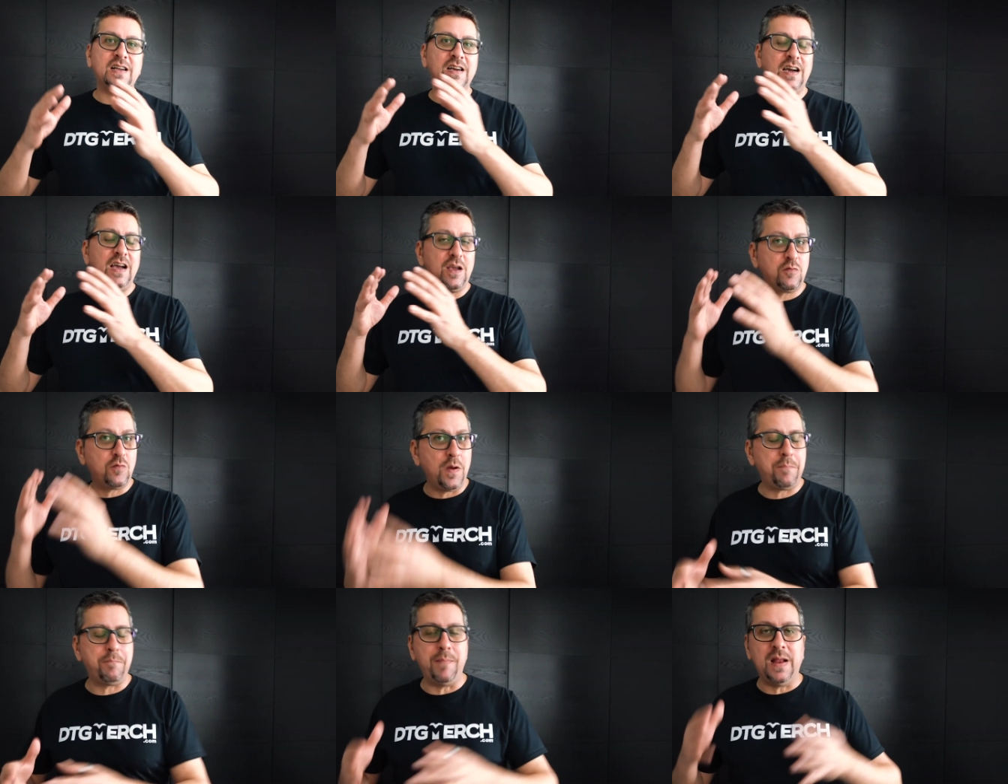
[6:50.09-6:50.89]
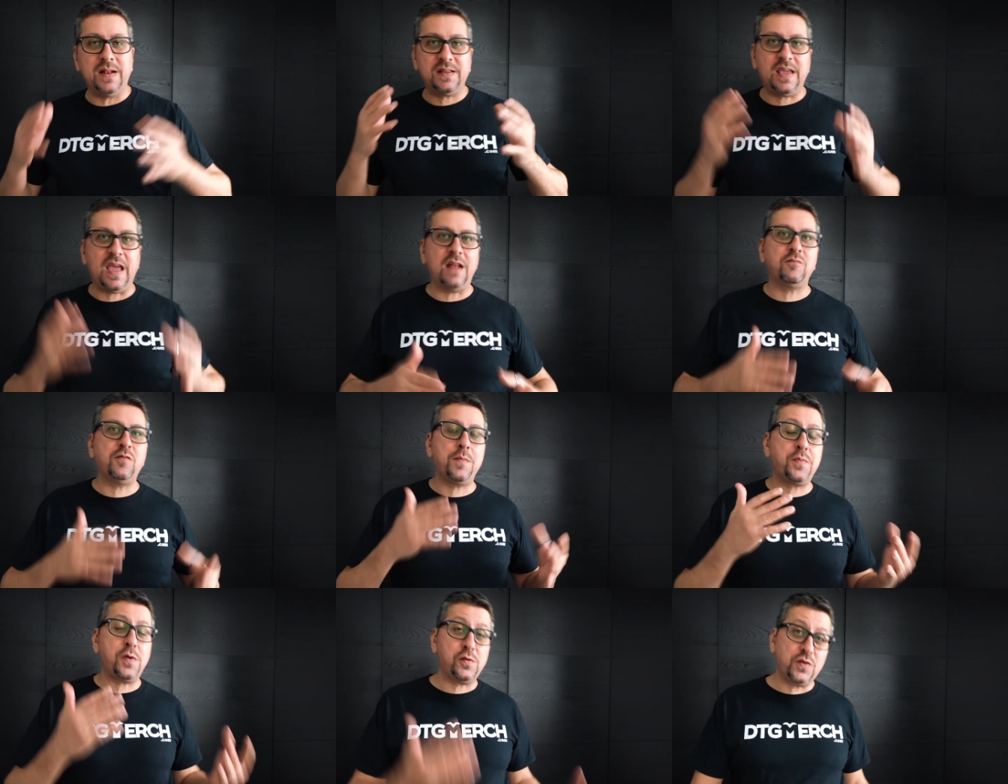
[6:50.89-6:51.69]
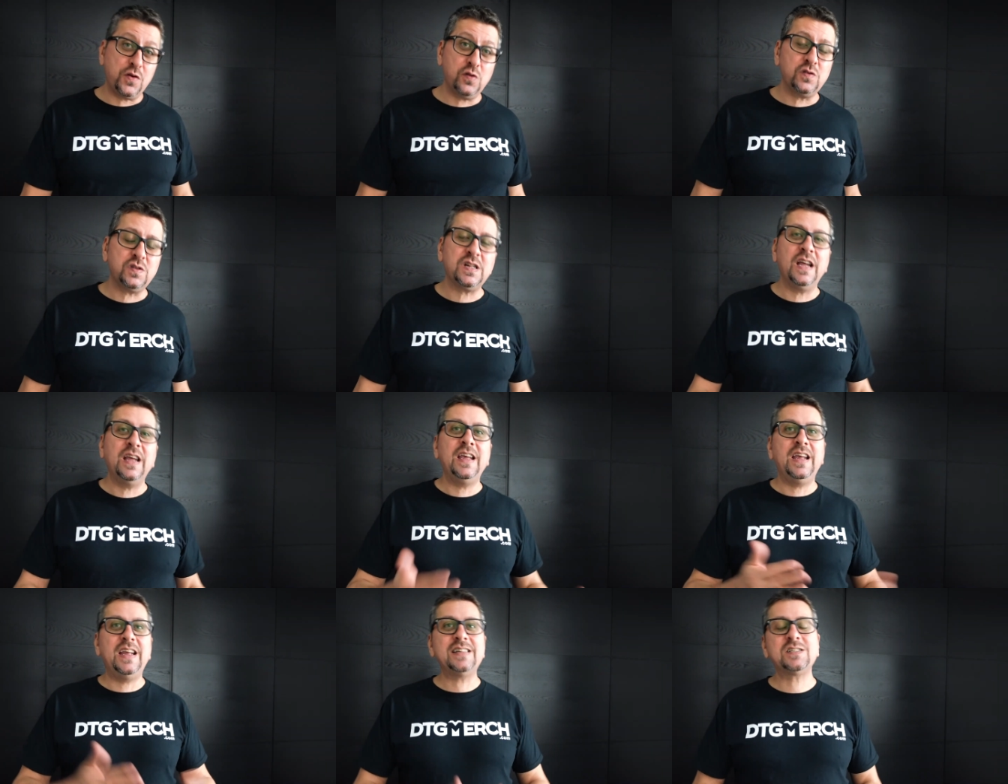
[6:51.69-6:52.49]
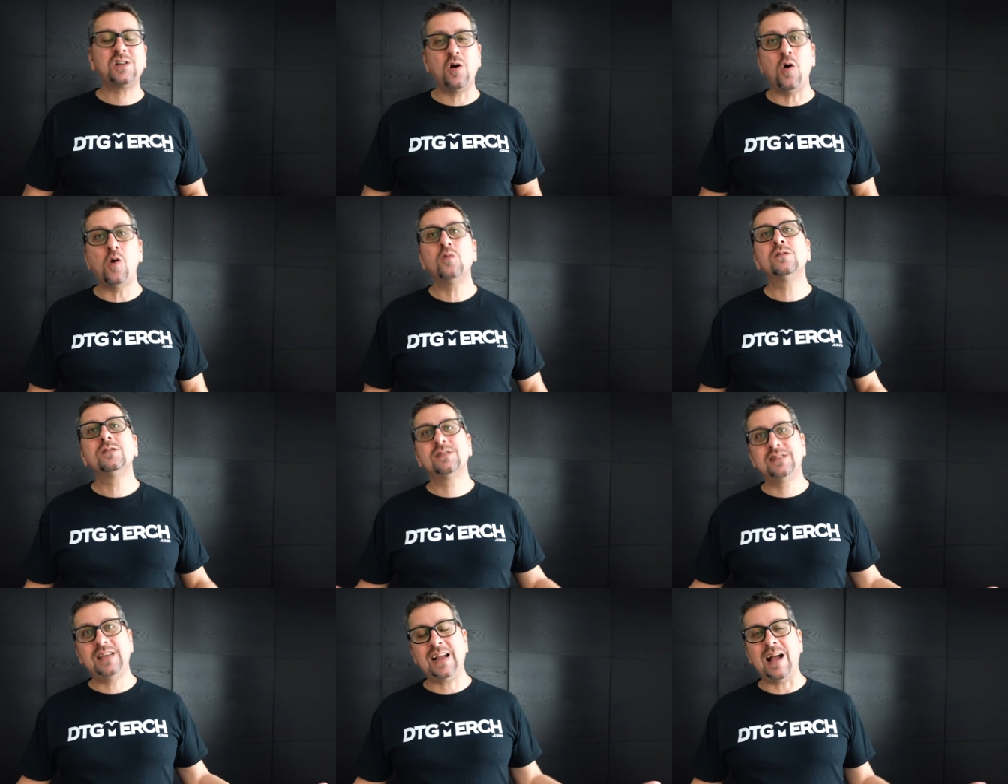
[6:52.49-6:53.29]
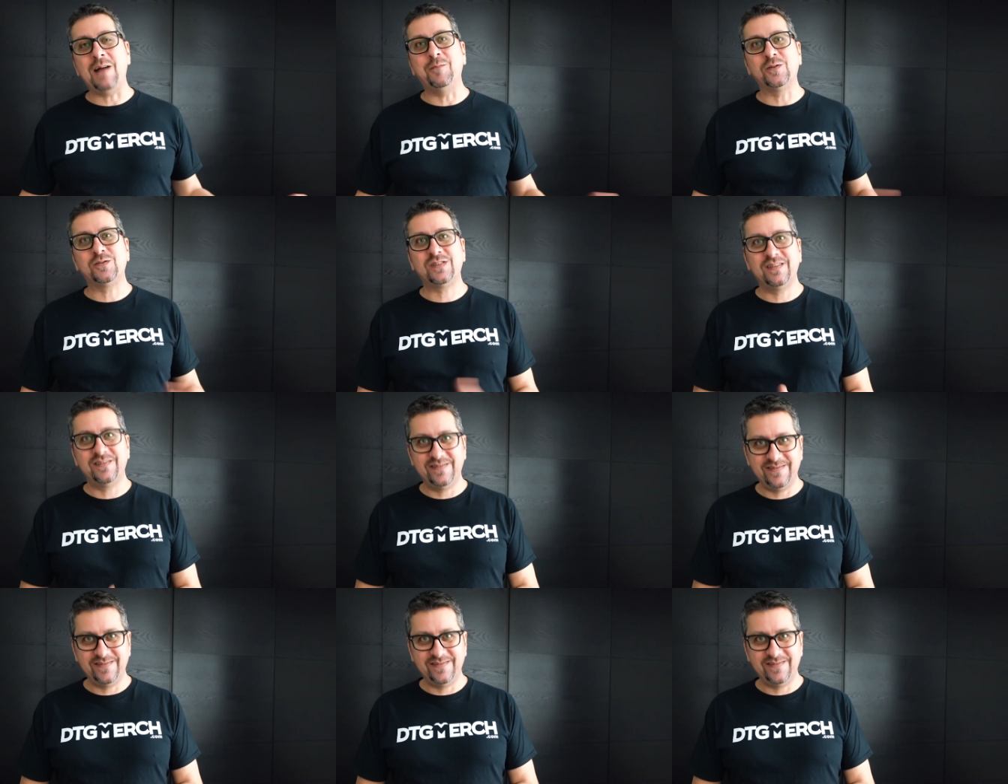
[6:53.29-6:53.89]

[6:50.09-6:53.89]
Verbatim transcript: equipment can reproduce is called the gamut.